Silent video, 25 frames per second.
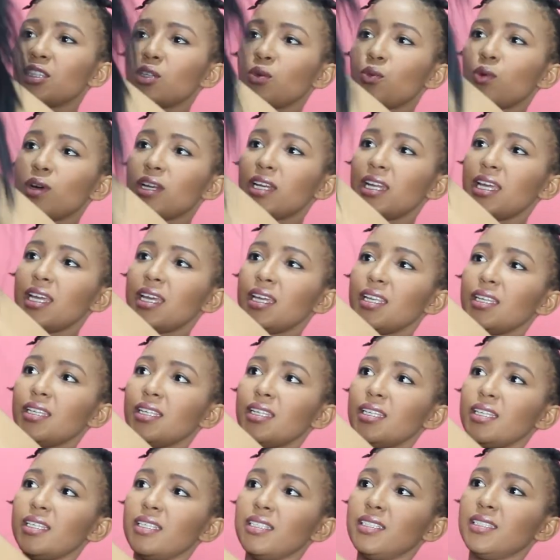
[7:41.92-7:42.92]
the one
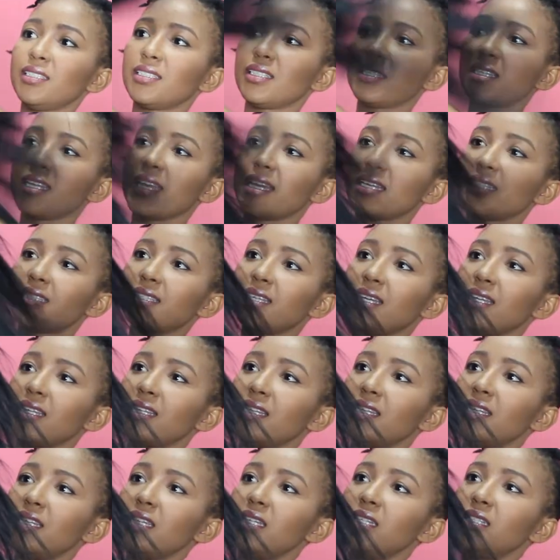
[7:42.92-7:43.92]
end is nice
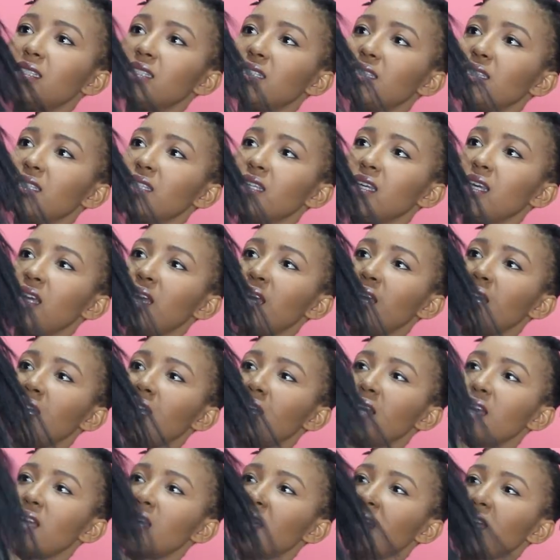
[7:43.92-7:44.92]
and neat
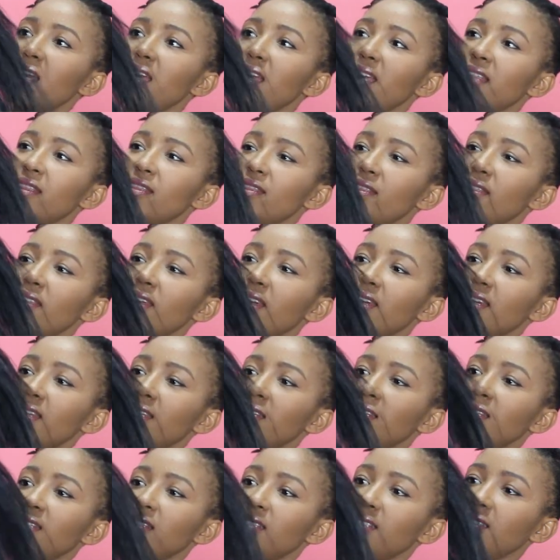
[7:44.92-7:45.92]
and
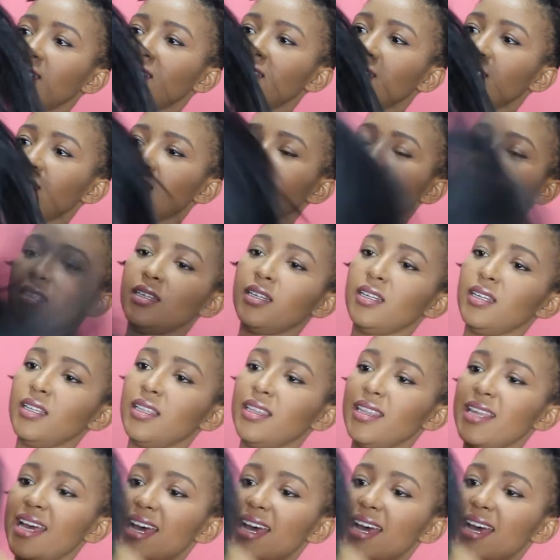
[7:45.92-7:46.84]
then the